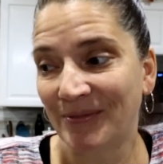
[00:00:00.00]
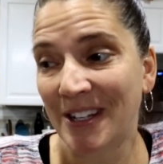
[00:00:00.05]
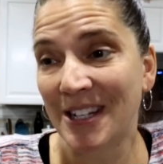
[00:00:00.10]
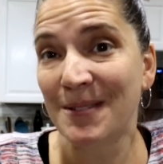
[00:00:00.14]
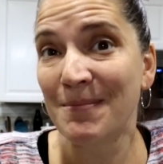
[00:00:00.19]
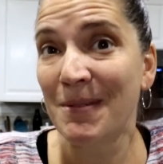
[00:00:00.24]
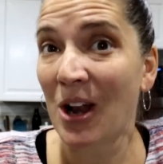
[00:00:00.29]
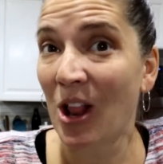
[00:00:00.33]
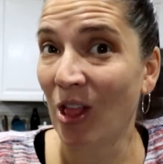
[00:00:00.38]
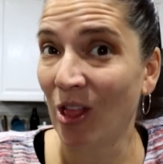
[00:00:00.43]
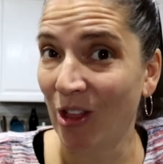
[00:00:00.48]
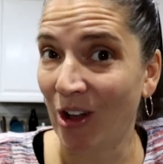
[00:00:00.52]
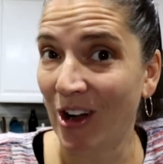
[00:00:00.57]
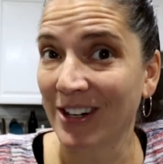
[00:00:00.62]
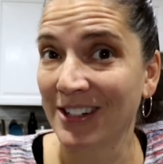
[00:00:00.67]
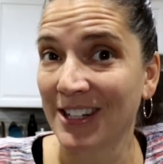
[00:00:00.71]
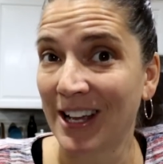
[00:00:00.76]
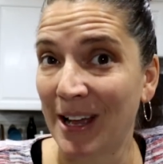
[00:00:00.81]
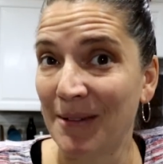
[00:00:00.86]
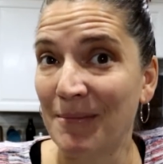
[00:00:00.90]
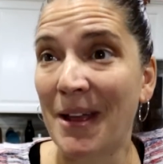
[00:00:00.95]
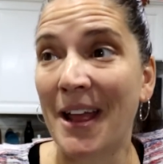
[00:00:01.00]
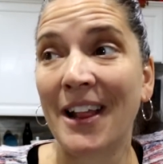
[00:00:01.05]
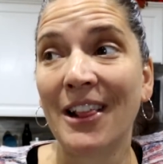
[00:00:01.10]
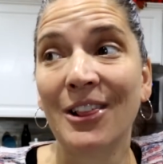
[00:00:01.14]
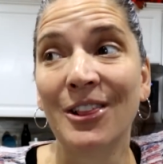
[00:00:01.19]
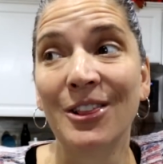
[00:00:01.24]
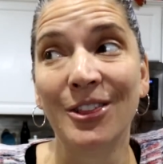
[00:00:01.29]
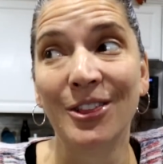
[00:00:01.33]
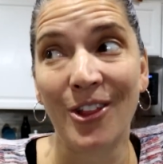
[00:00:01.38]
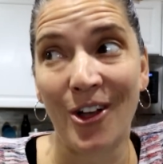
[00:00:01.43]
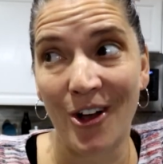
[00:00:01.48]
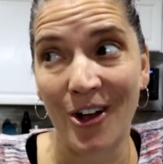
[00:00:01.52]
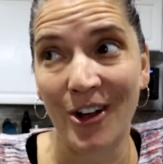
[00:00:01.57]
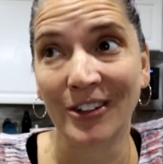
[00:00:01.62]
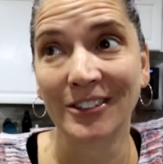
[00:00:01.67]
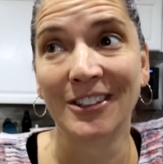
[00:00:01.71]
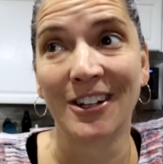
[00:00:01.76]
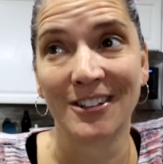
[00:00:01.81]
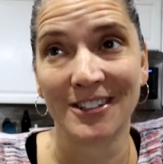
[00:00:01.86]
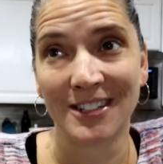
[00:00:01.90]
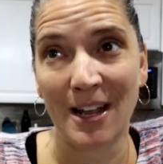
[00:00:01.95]
It's been a long time, a
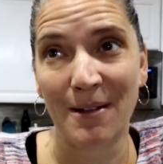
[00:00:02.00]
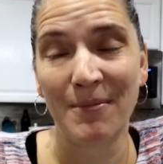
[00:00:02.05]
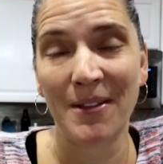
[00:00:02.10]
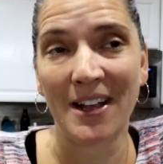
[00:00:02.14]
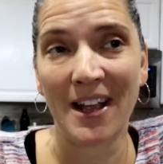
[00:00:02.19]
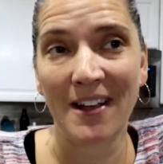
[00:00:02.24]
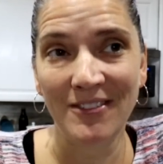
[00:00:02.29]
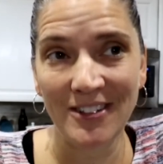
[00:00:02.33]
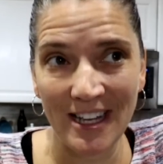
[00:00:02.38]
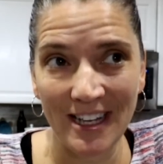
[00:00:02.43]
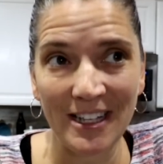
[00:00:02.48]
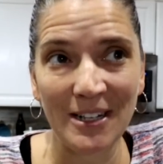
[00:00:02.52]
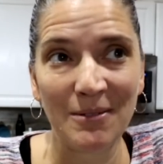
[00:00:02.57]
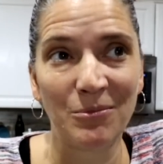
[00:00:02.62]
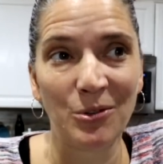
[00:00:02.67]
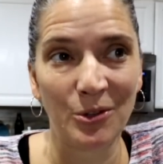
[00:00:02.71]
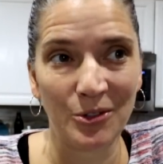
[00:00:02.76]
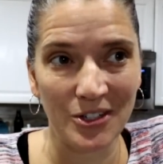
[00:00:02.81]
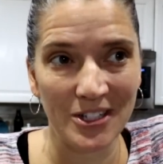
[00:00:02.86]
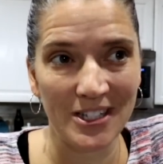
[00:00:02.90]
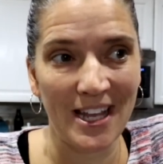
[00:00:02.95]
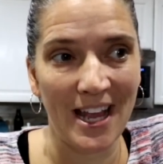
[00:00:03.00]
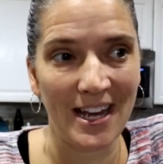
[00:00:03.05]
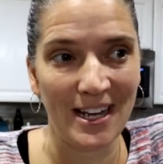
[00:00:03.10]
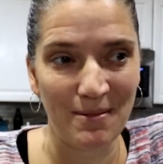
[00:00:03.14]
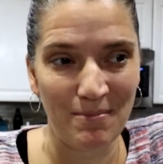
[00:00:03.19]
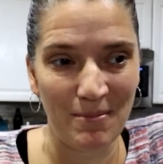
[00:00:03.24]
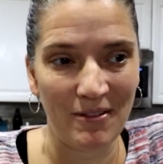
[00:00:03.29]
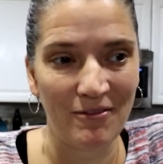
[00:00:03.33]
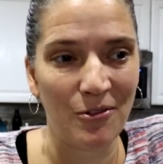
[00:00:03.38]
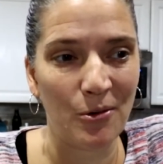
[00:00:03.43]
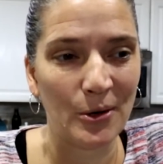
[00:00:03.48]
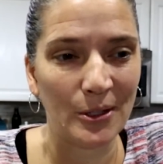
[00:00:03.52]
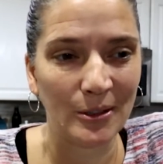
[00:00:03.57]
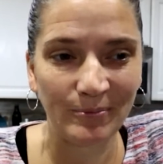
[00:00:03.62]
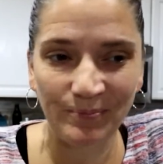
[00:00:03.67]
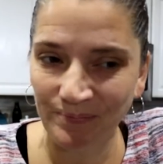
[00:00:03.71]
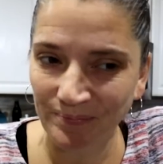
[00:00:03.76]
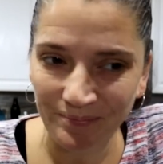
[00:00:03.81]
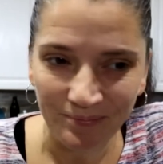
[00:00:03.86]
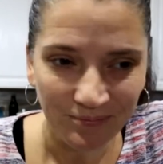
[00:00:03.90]
long time. Like I've taken roller skating before.